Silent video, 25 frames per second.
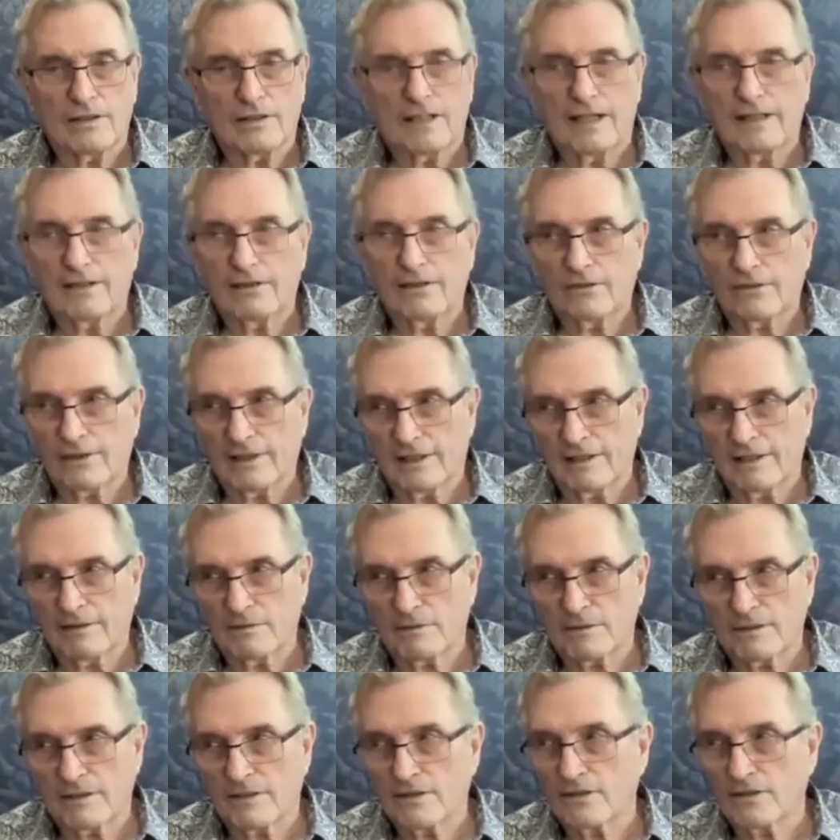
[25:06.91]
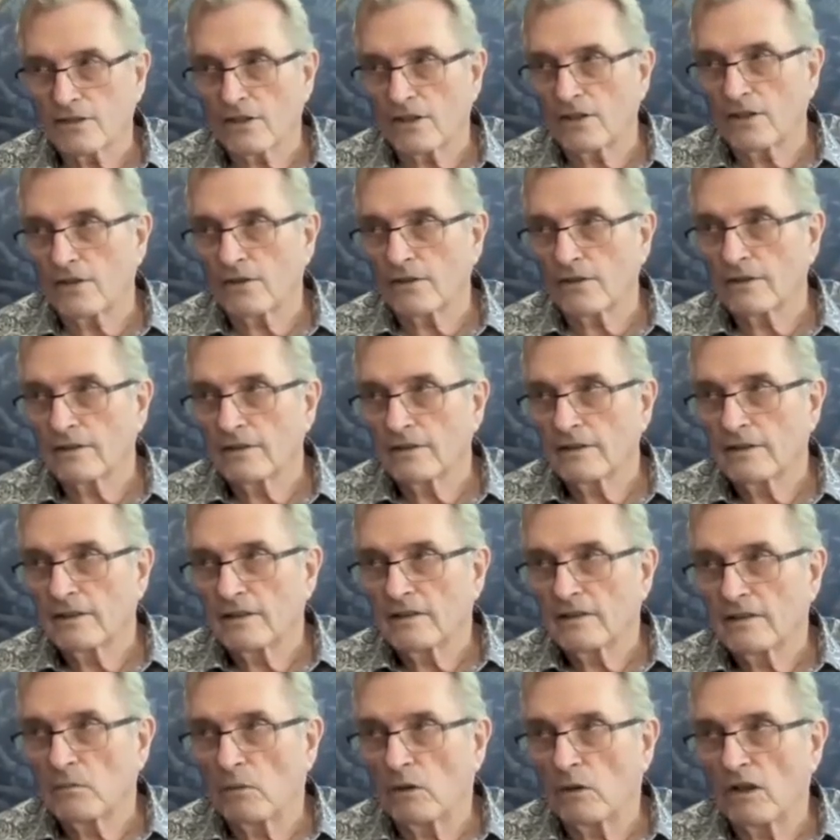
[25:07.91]
I don't think it was a joke.
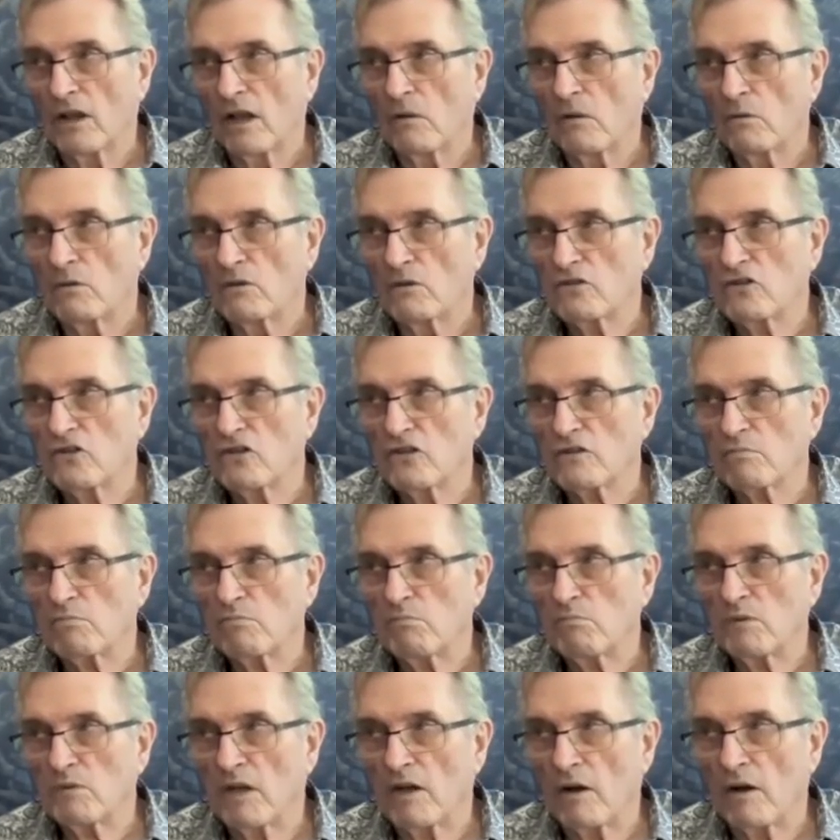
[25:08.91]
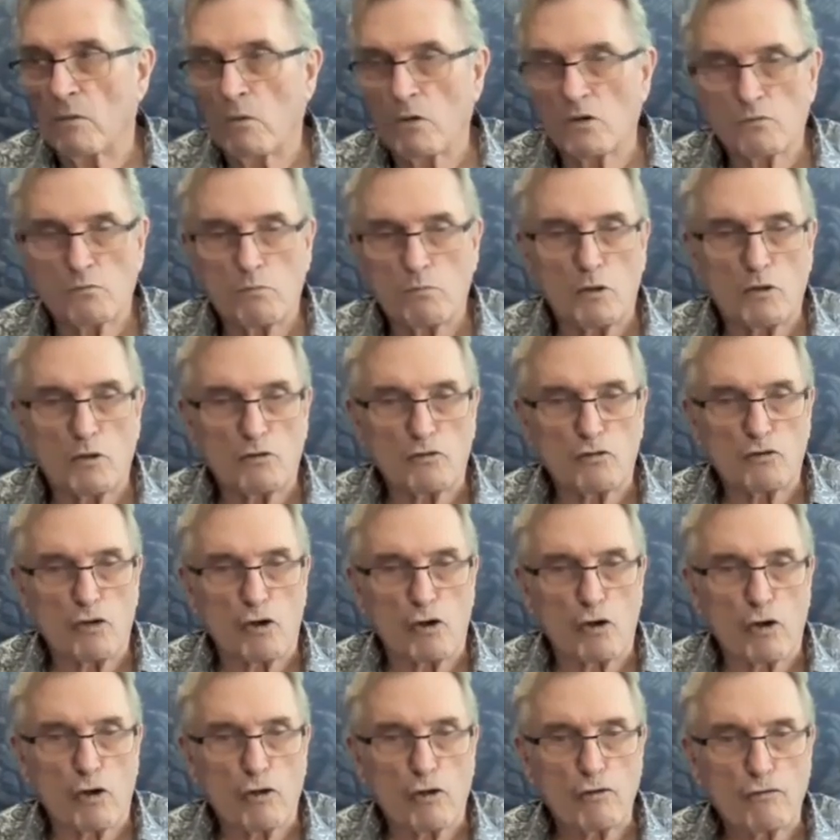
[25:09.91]
Well, I was just, I wasn't being
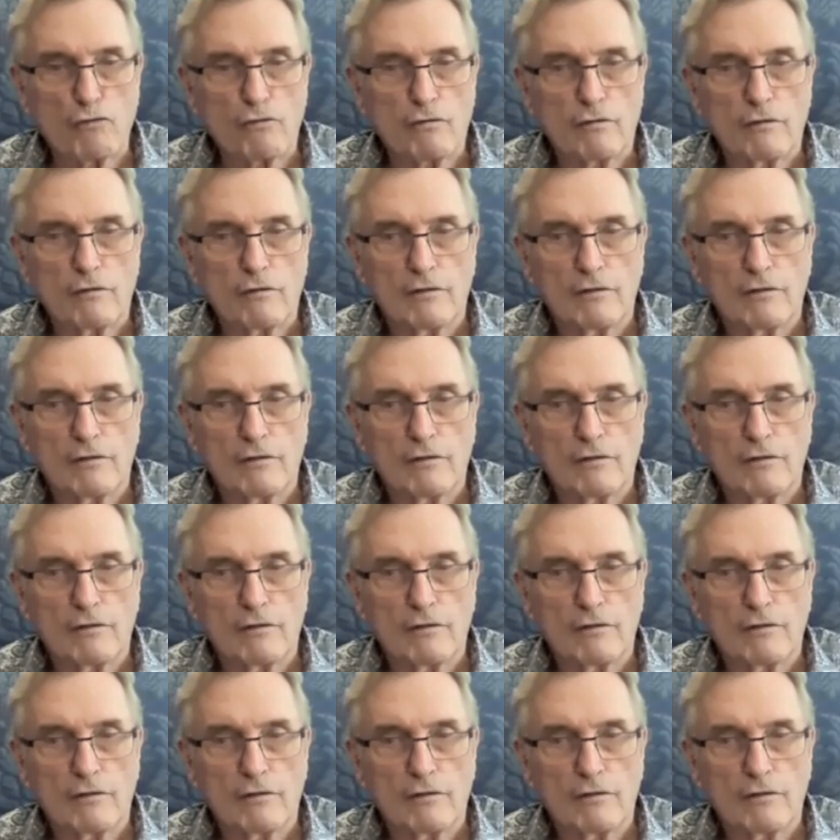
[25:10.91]
serious.